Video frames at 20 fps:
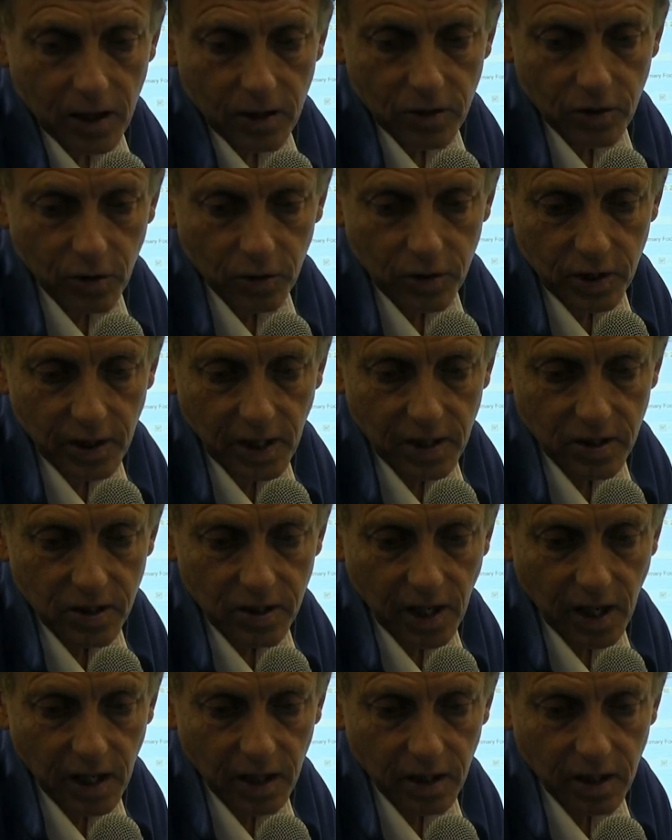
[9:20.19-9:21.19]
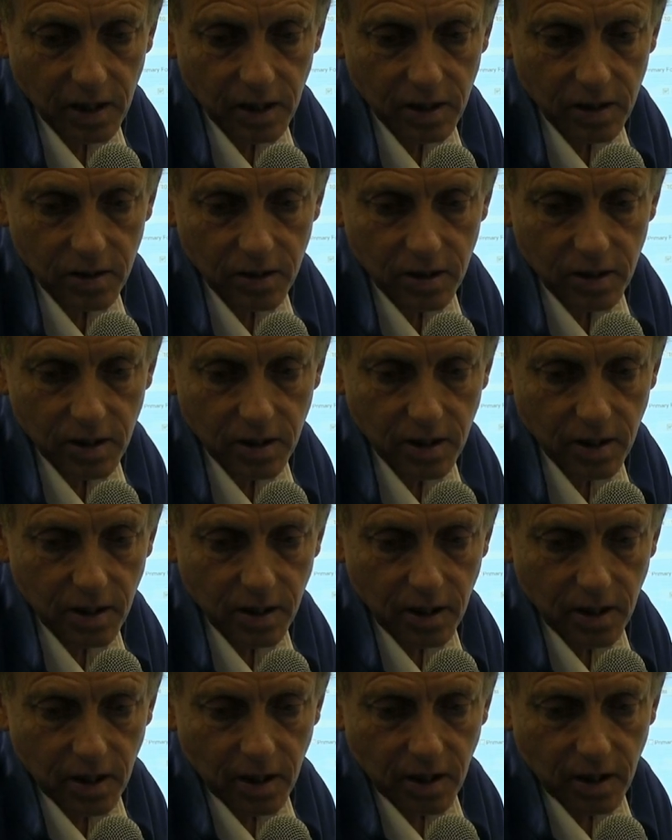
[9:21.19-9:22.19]
So today's date is
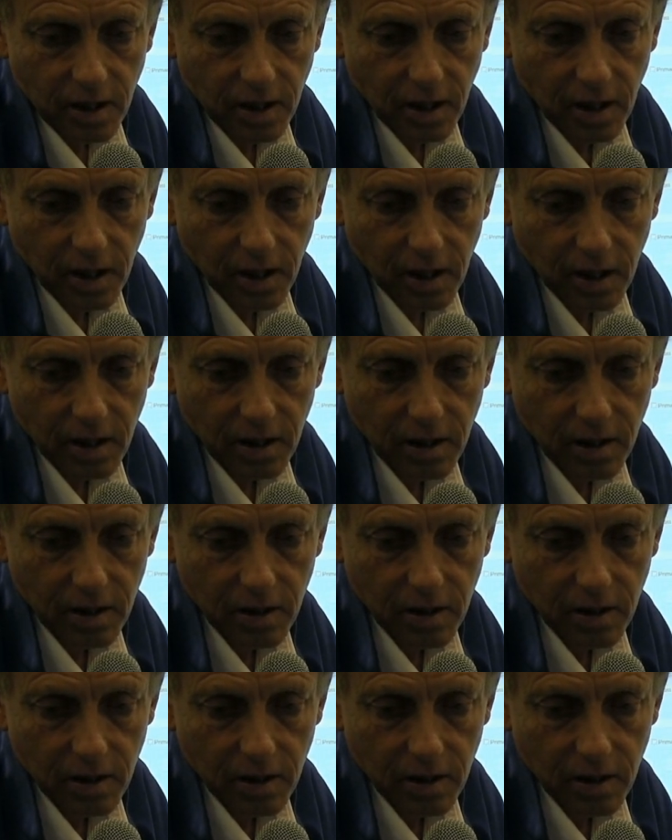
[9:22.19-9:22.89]
the